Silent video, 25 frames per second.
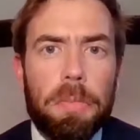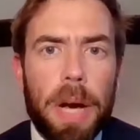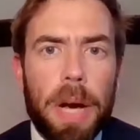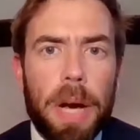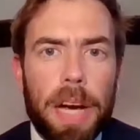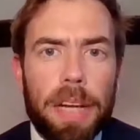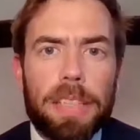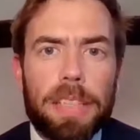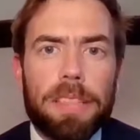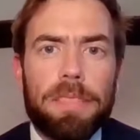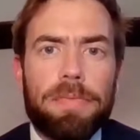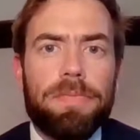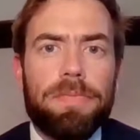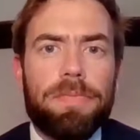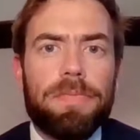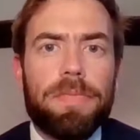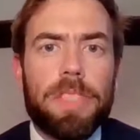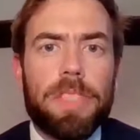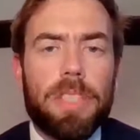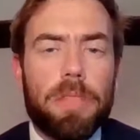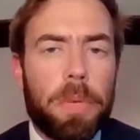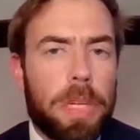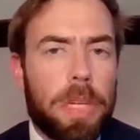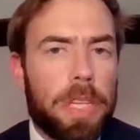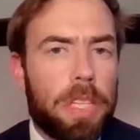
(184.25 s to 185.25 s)
But
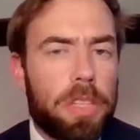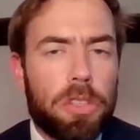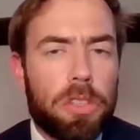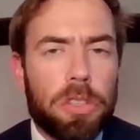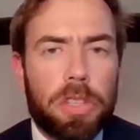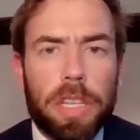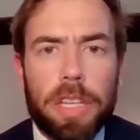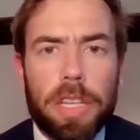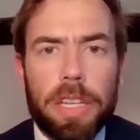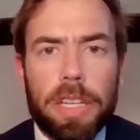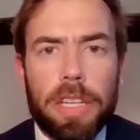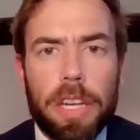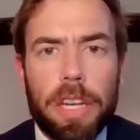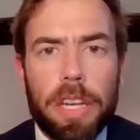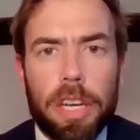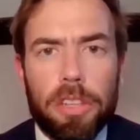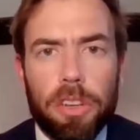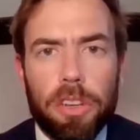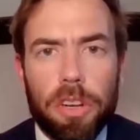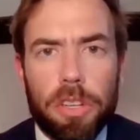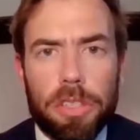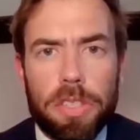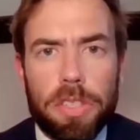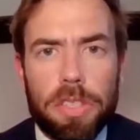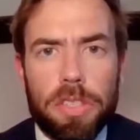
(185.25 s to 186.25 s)
when you look at it
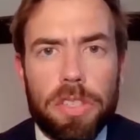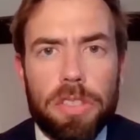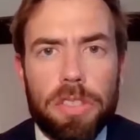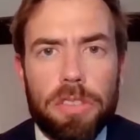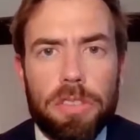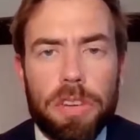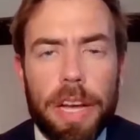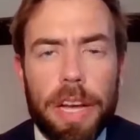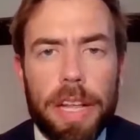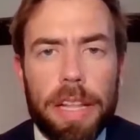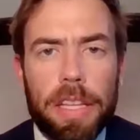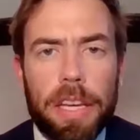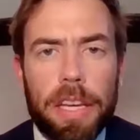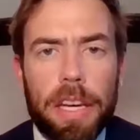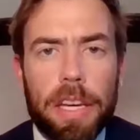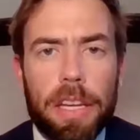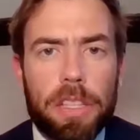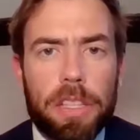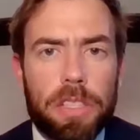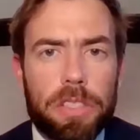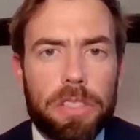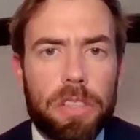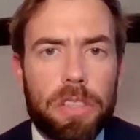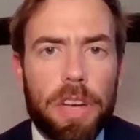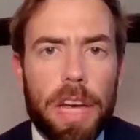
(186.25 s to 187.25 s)
across
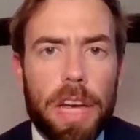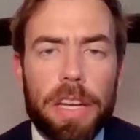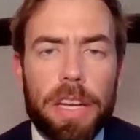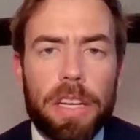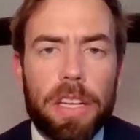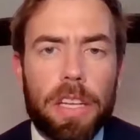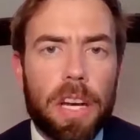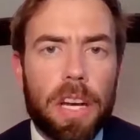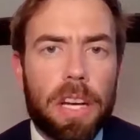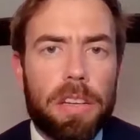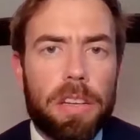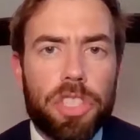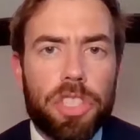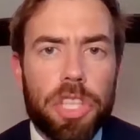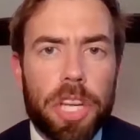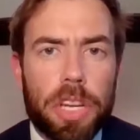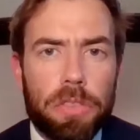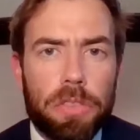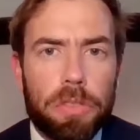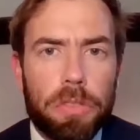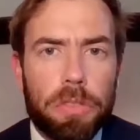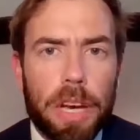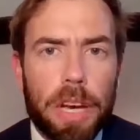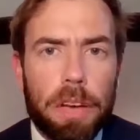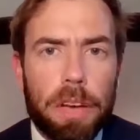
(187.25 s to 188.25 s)
Australia, so at a kind of
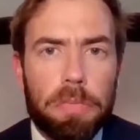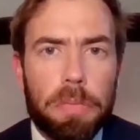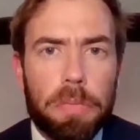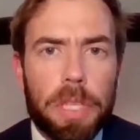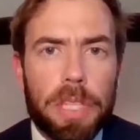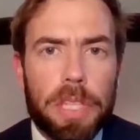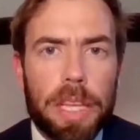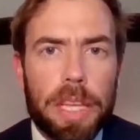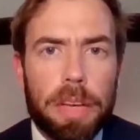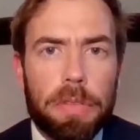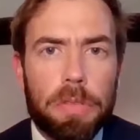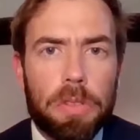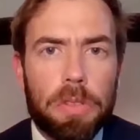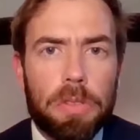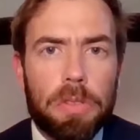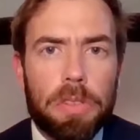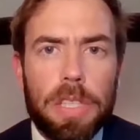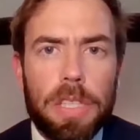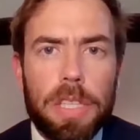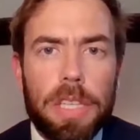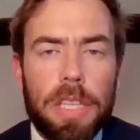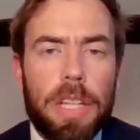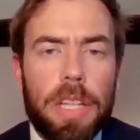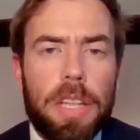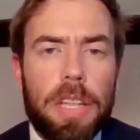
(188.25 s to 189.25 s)
general government
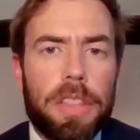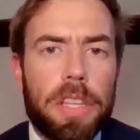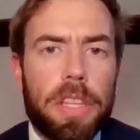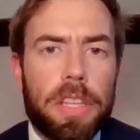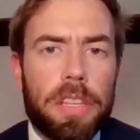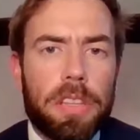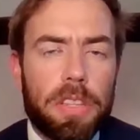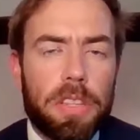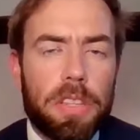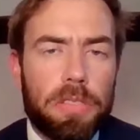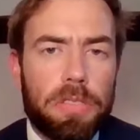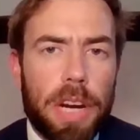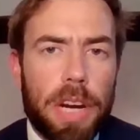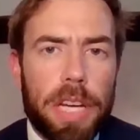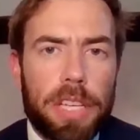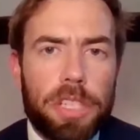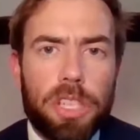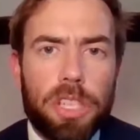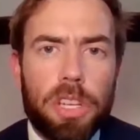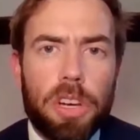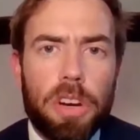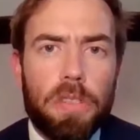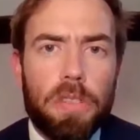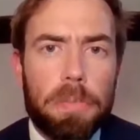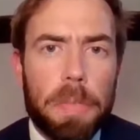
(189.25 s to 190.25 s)
level, the
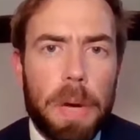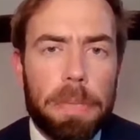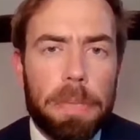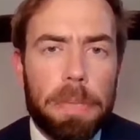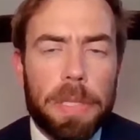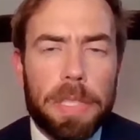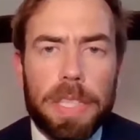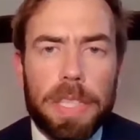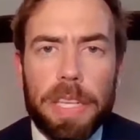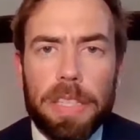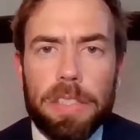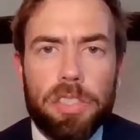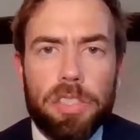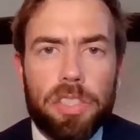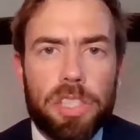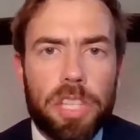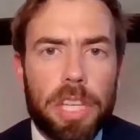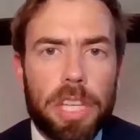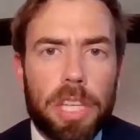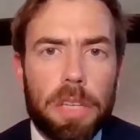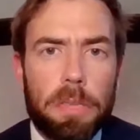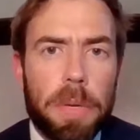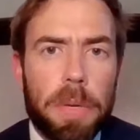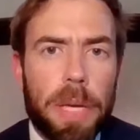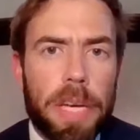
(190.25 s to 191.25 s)
ratio of public debt to
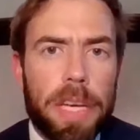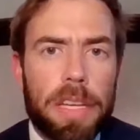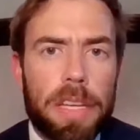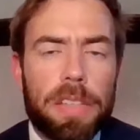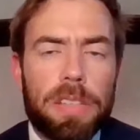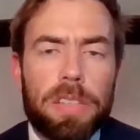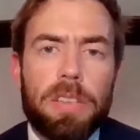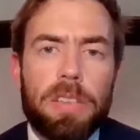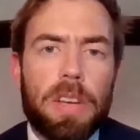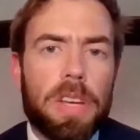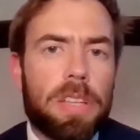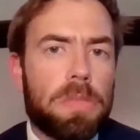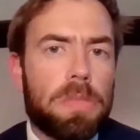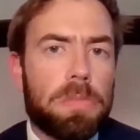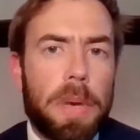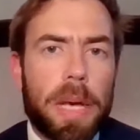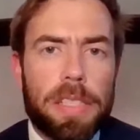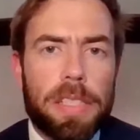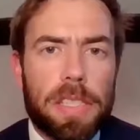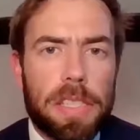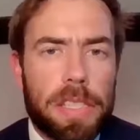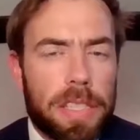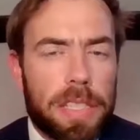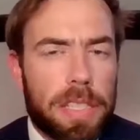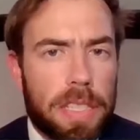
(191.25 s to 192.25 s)
GDP has
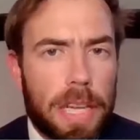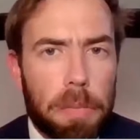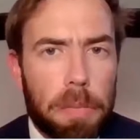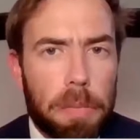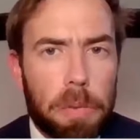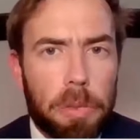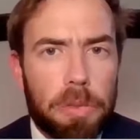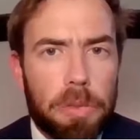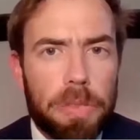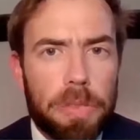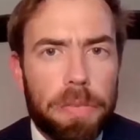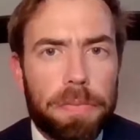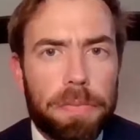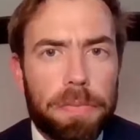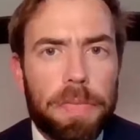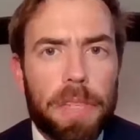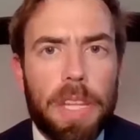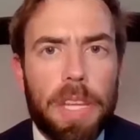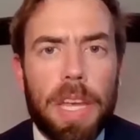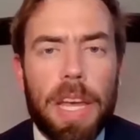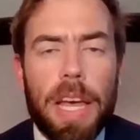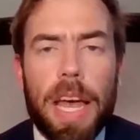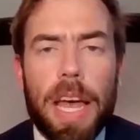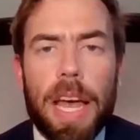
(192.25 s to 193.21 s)
basically doubled.